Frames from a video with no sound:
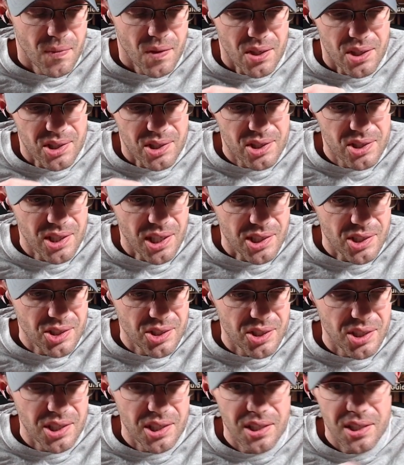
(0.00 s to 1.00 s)

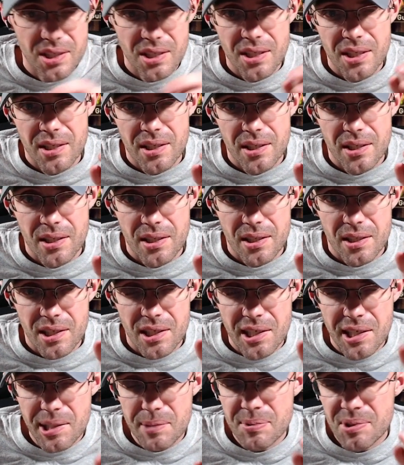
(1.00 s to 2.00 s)
essentially
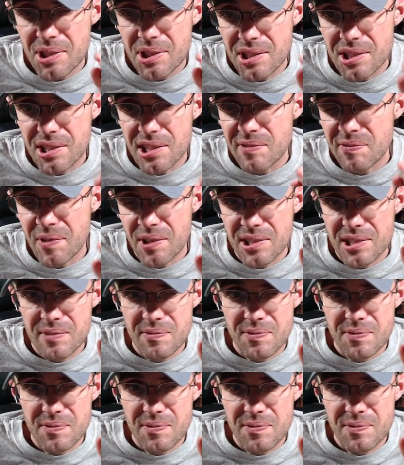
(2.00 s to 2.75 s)
keeps the defensive